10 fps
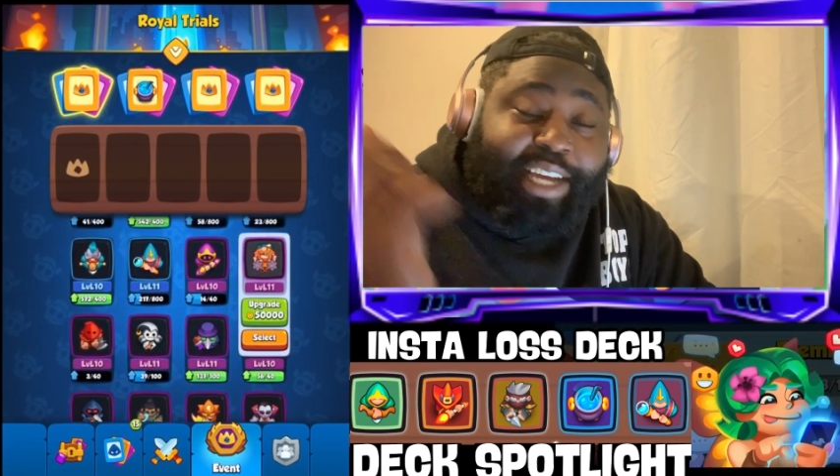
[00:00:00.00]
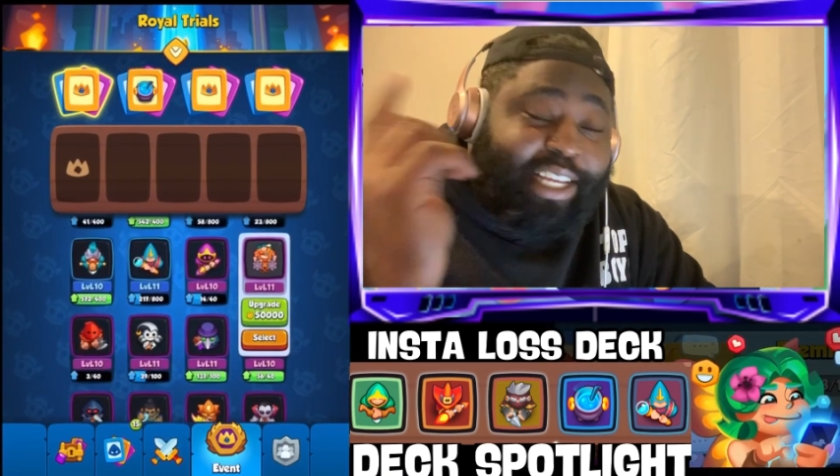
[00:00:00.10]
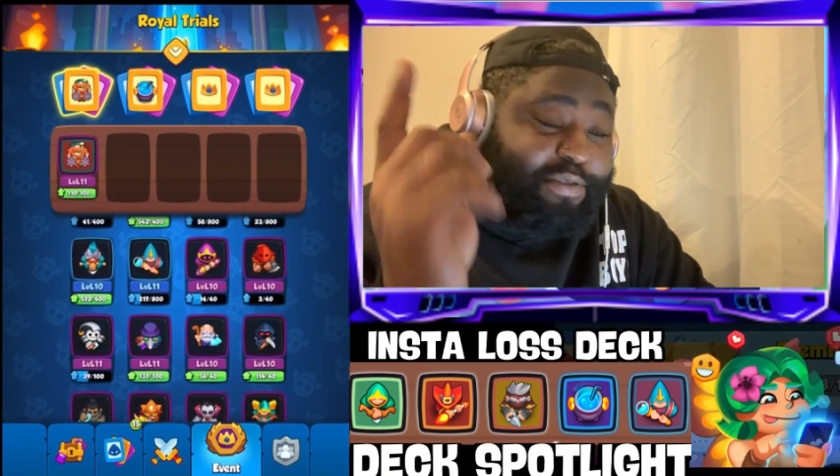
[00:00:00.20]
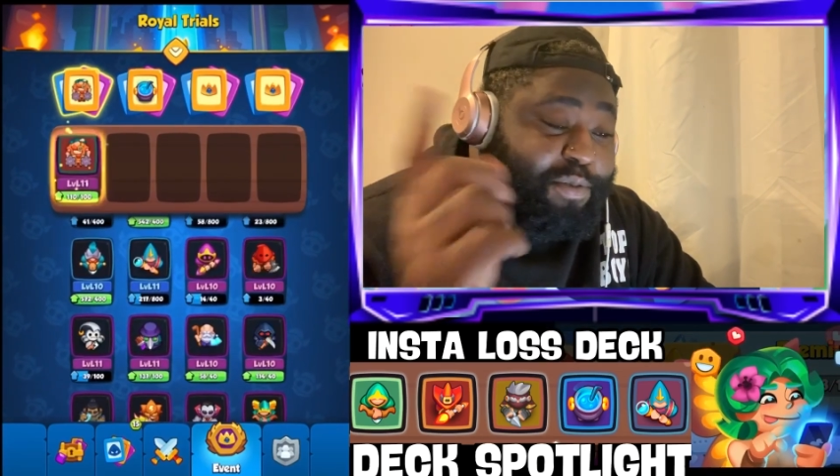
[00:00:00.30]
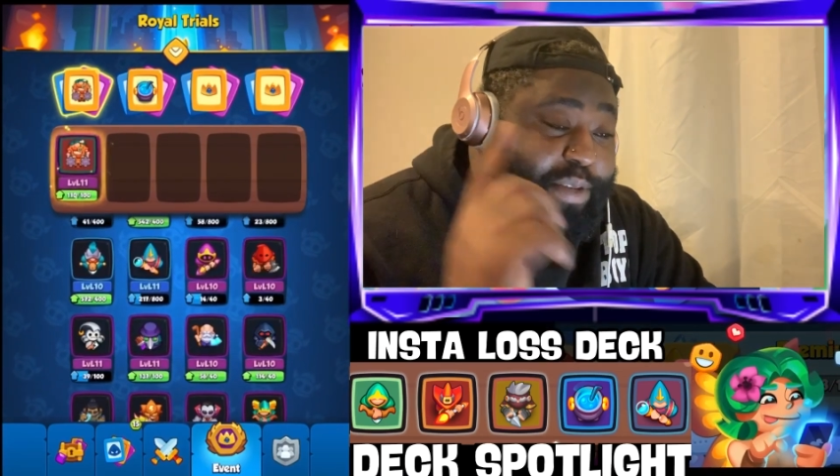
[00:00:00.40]

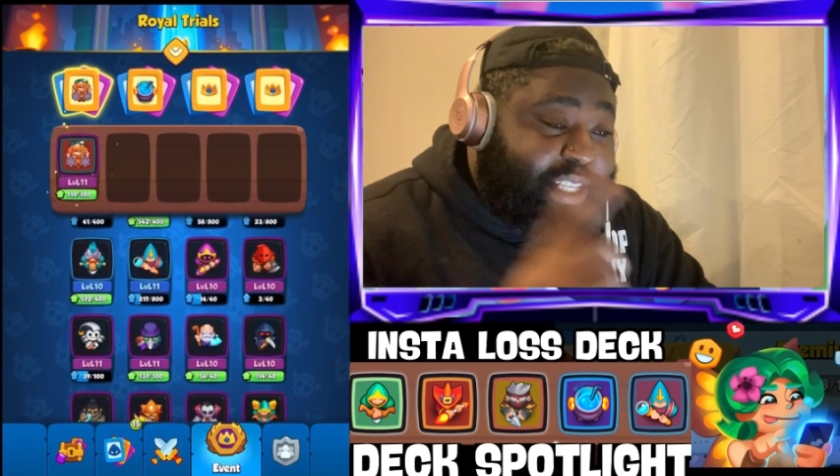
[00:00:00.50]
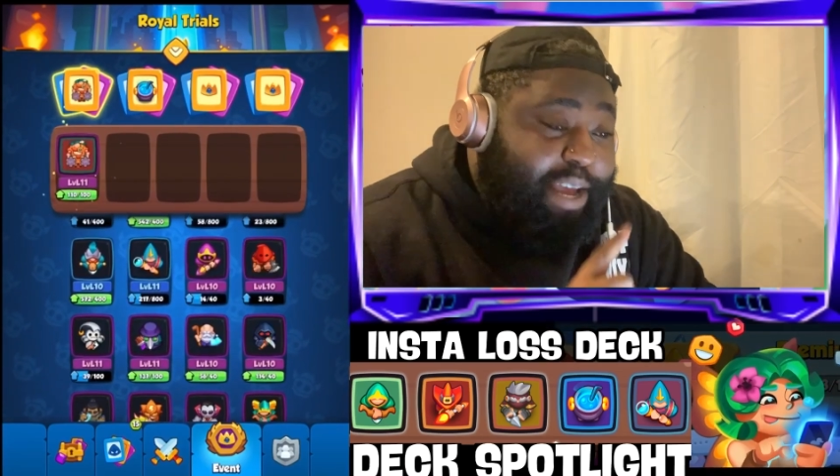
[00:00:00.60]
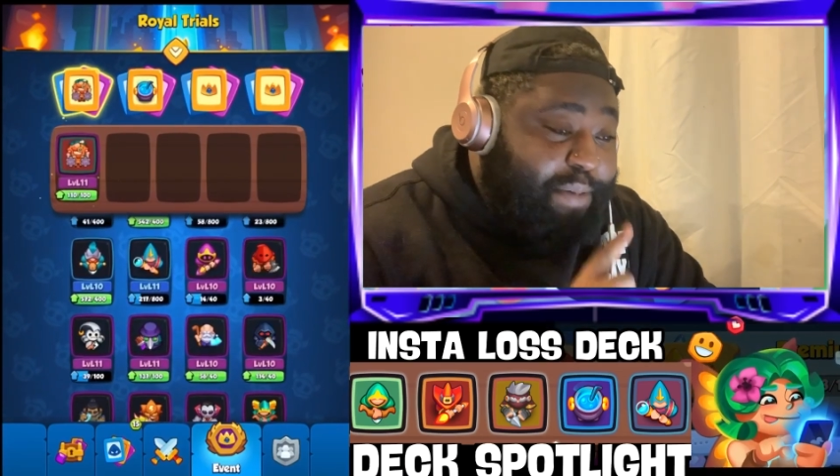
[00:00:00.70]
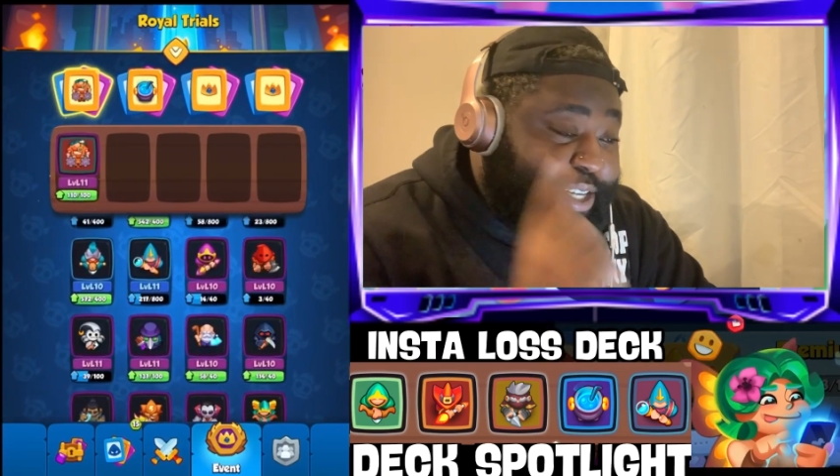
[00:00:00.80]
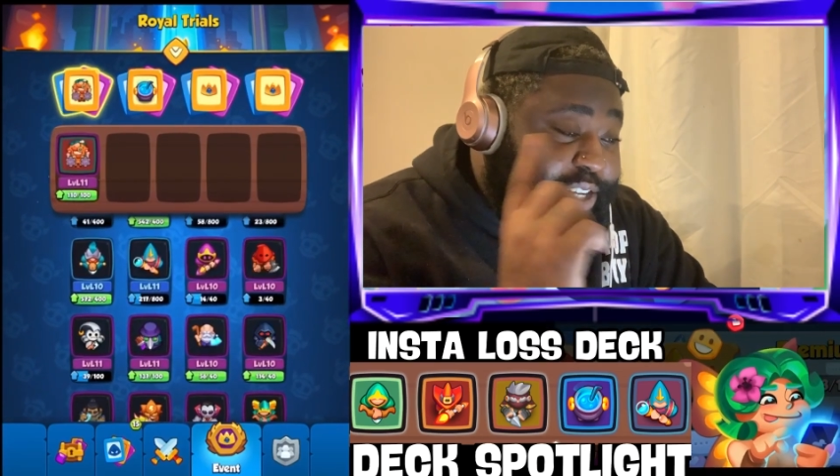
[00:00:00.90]
Guys, if you missed
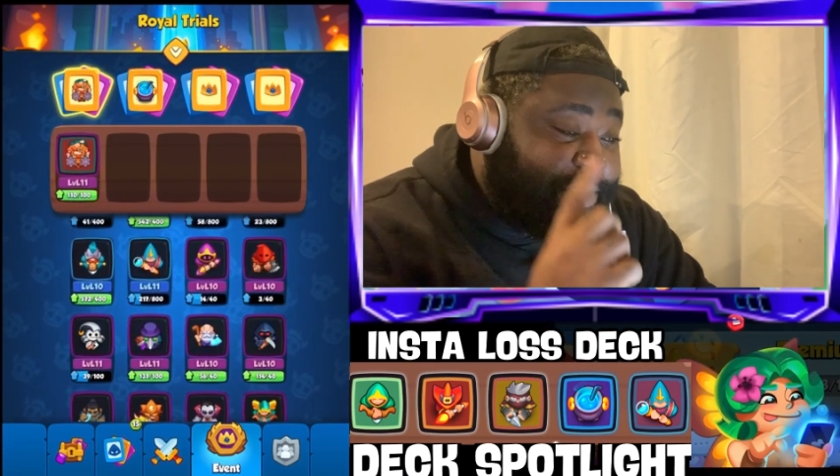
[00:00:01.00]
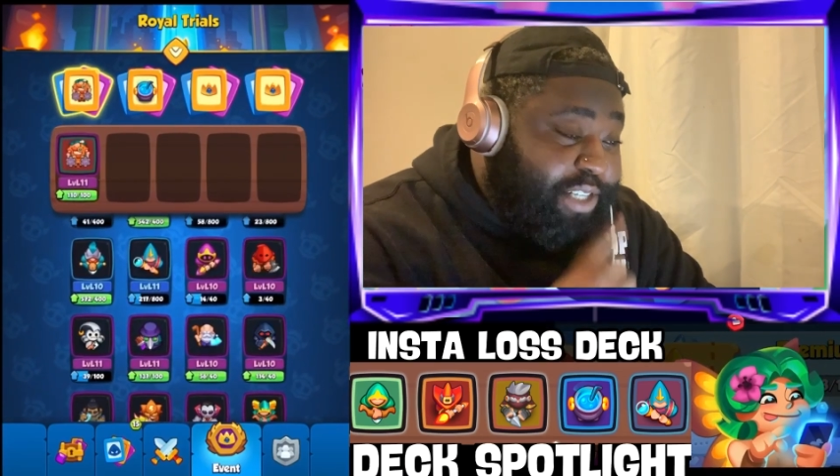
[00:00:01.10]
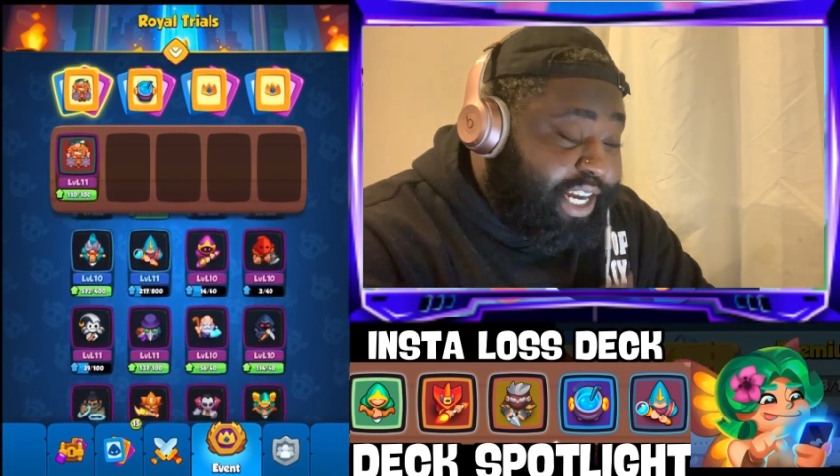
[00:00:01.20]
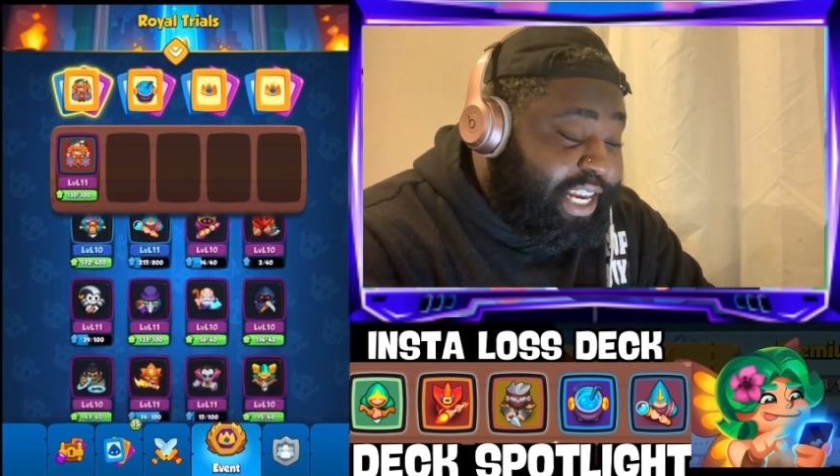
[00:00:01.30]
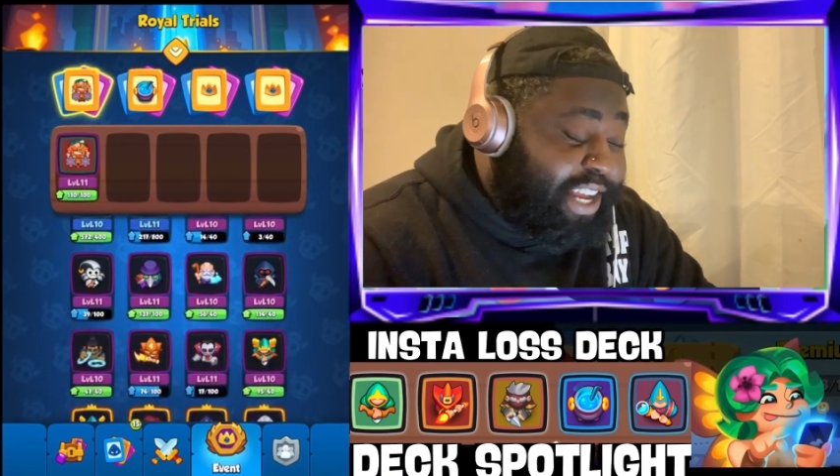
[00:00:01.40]
that, make sure you go
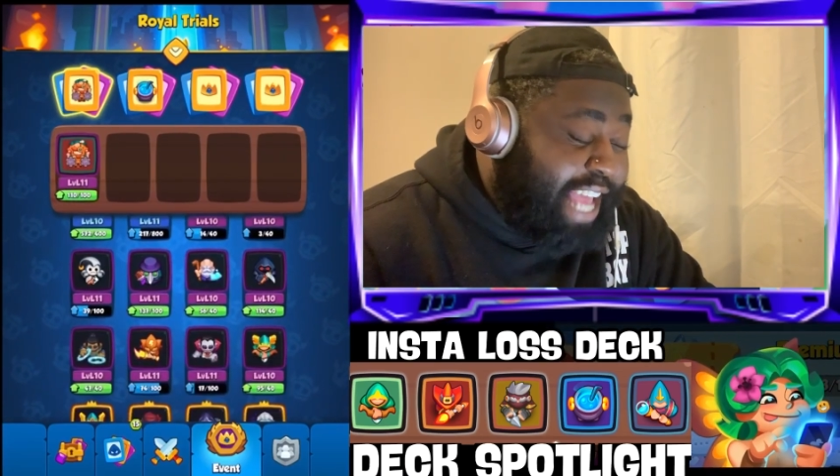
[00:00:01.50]
check it out.